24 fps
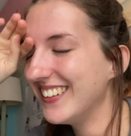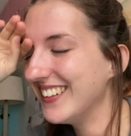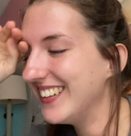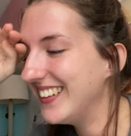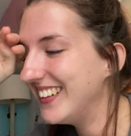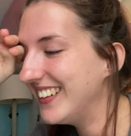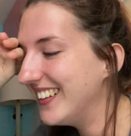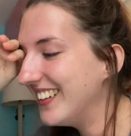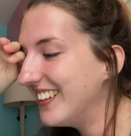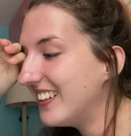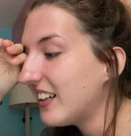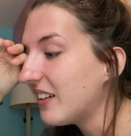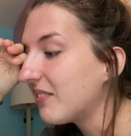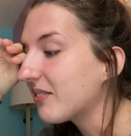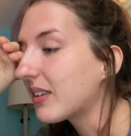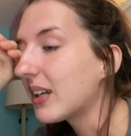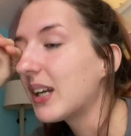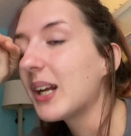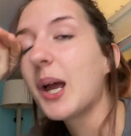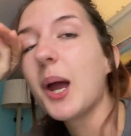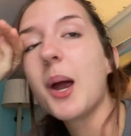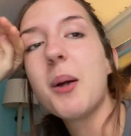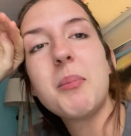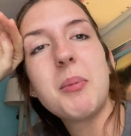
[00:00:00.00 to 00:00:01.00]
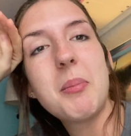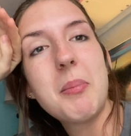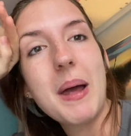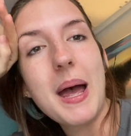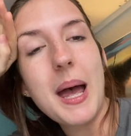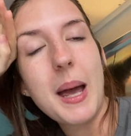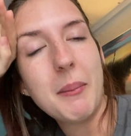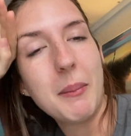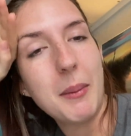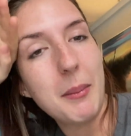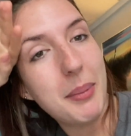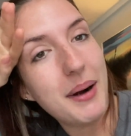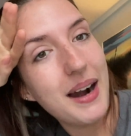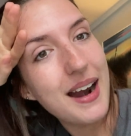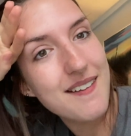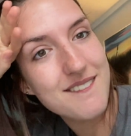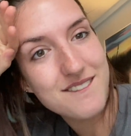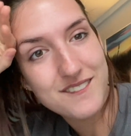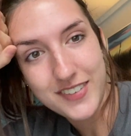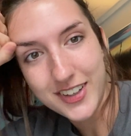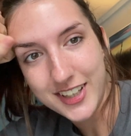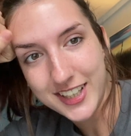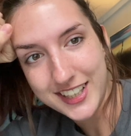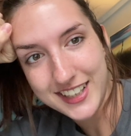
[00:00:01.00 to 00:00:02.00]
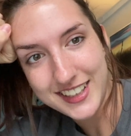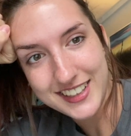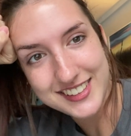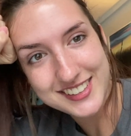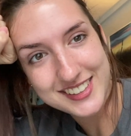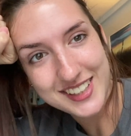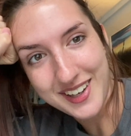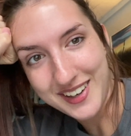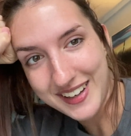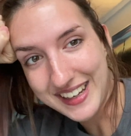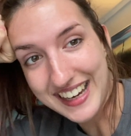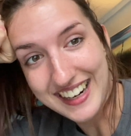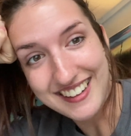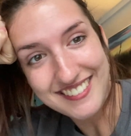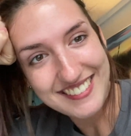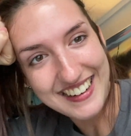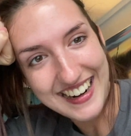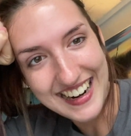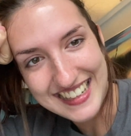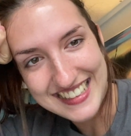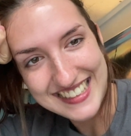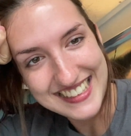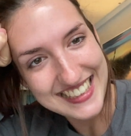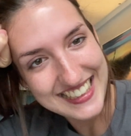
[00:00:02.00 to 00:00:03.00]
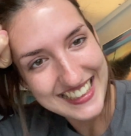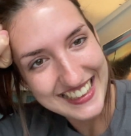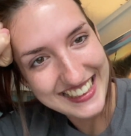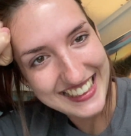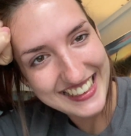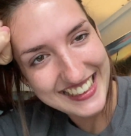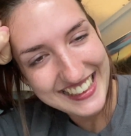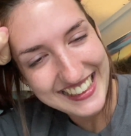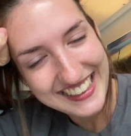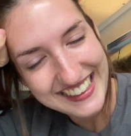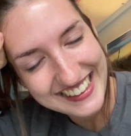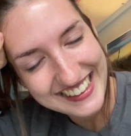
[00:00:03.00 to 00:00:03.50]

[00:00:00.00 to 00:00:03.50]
I'm gonna go prepare my breakfast, go get ready.